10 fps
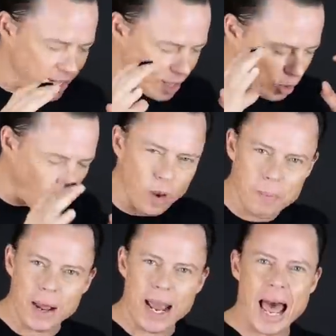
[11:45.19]
It's all
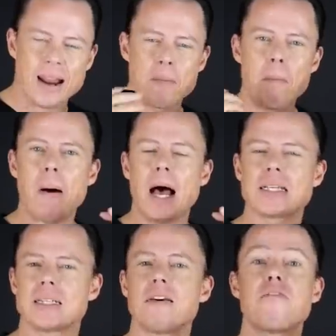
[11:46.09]
about how to
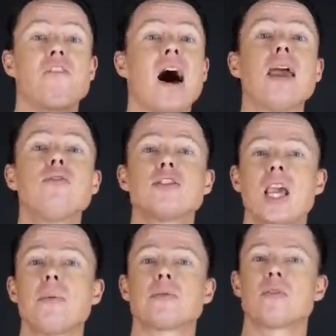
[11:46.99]
master the 5
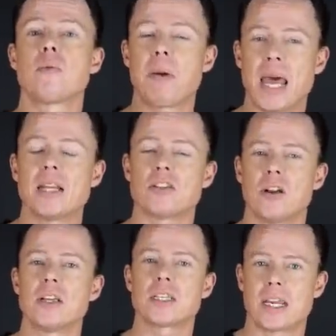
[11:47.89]
shapes of the
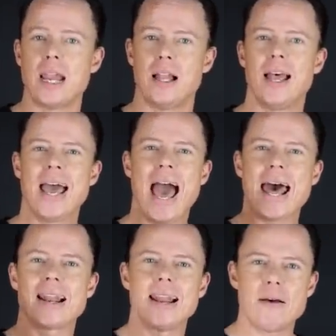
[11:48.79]
pentatonic scale
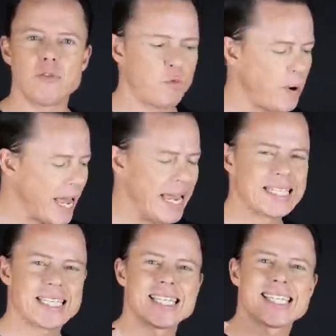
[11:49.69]
at a level where
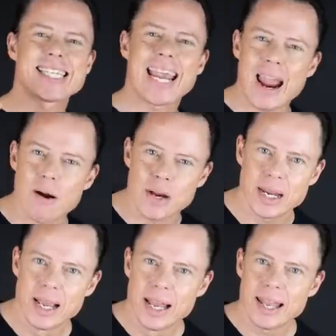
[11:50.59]
it's scary,